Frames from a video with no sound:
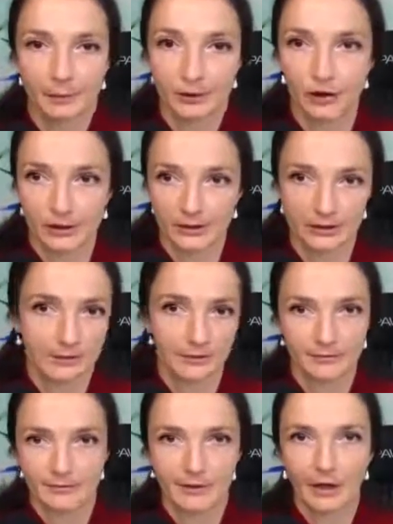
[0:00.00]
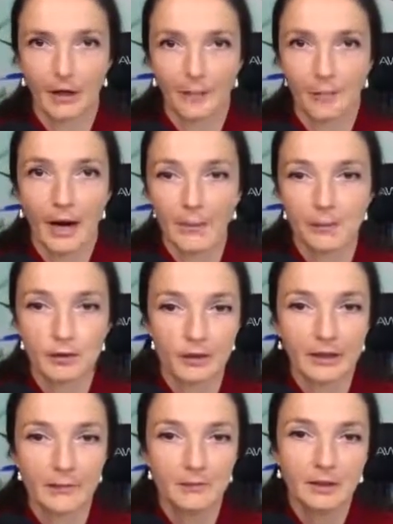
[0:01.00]
was just a pipe
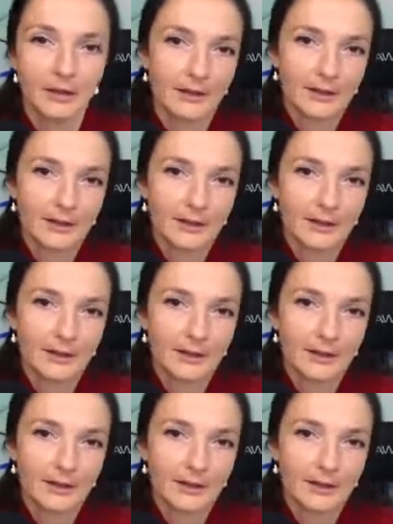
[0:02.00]
dream